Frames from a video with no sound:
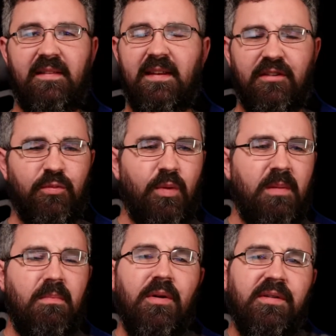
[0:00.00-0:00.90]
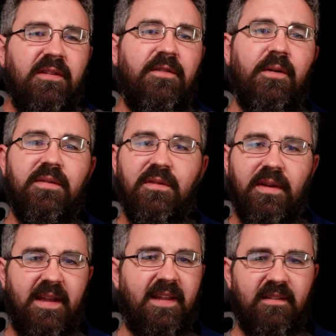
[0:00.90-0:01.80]
They just want mostly photos of
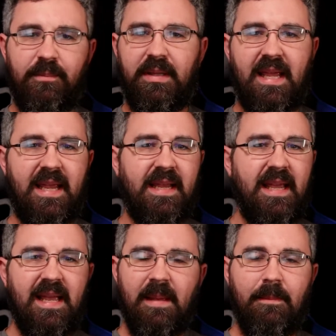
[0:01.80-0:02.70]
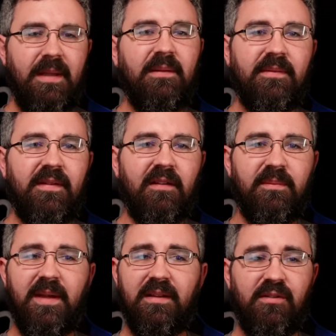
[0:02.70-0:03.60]
their kids playing and being themselves
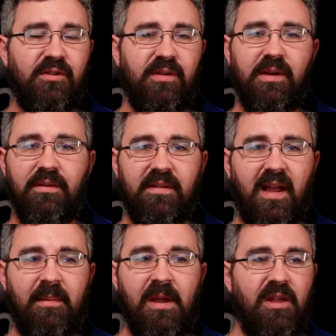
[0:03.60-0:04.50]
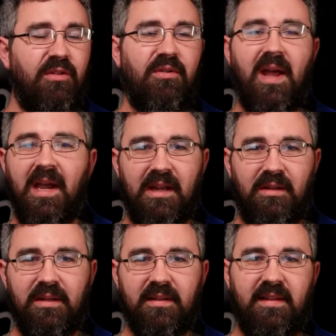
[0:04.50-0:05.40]
because in 2 years' time, they're not going
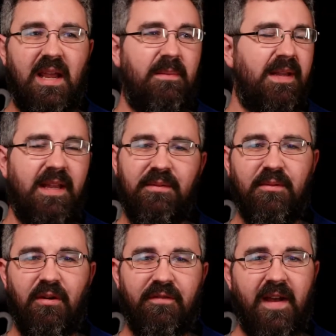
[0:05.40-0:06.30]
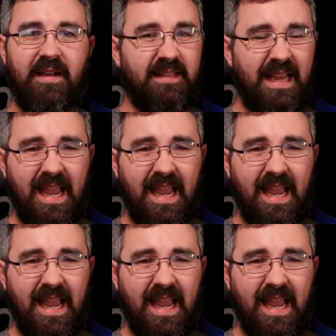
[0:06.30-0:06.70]
to look the same. Kids grow fast.